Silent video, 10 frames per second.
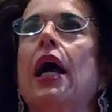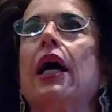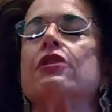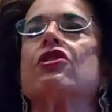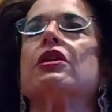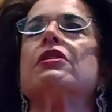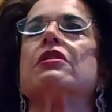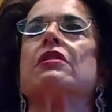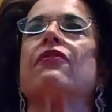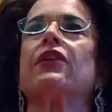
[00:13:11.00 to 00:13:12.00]
And
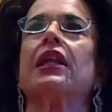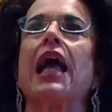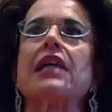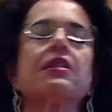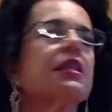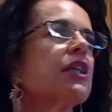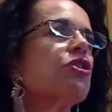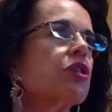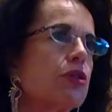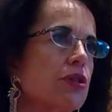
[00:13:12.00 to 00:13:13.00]
she's, for the last
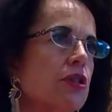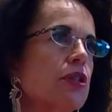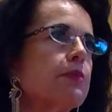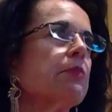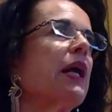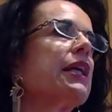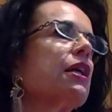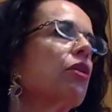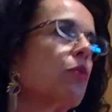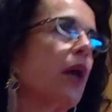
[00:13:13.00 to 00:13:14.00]
6 years, she's been making
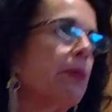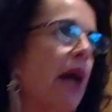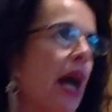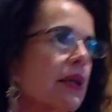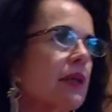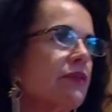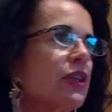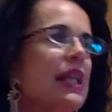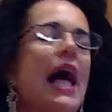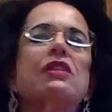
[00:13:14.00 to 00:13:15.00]
her way back. For
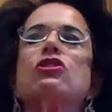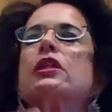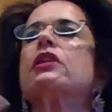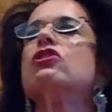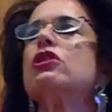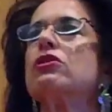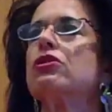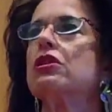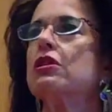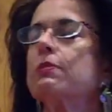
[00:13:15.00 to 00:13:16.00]
the last 6
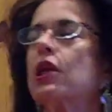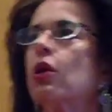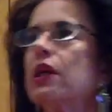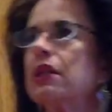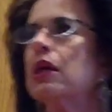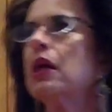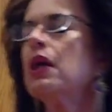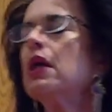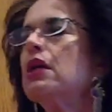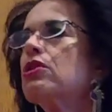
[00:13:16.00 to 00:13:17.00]
years, she's been going
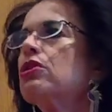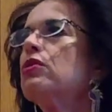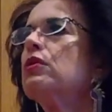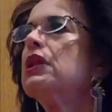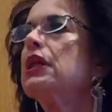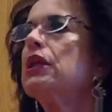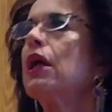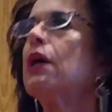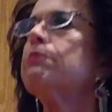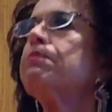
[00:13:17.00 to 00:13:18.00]
to the
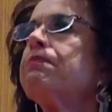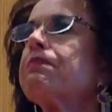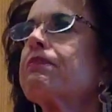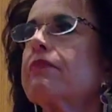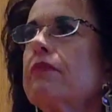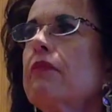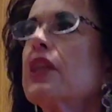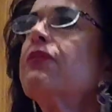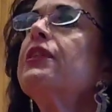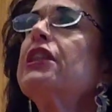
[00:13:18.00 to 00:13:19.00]

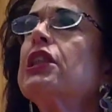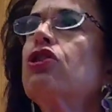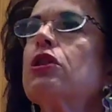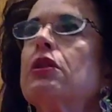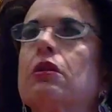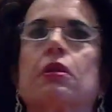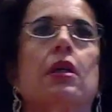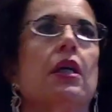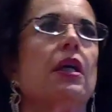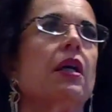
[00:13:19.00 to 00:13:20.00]
physicians.
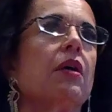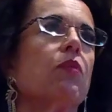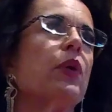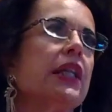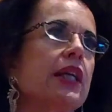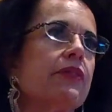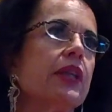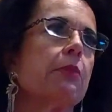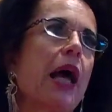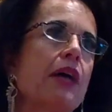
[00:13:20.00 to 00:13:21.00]
We live
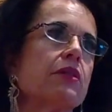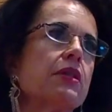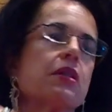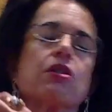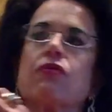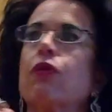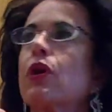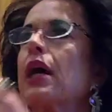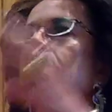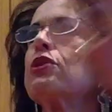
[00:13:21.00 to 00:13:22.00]
in the mountains. It's a
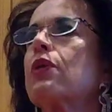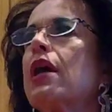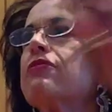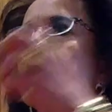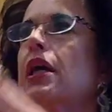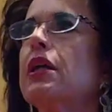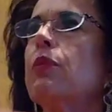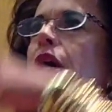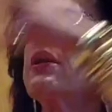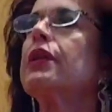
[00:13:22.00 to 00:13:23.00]
4-hour drive to
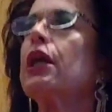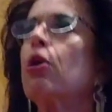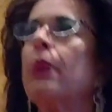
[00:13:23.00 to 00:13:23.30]
anywhere, and they go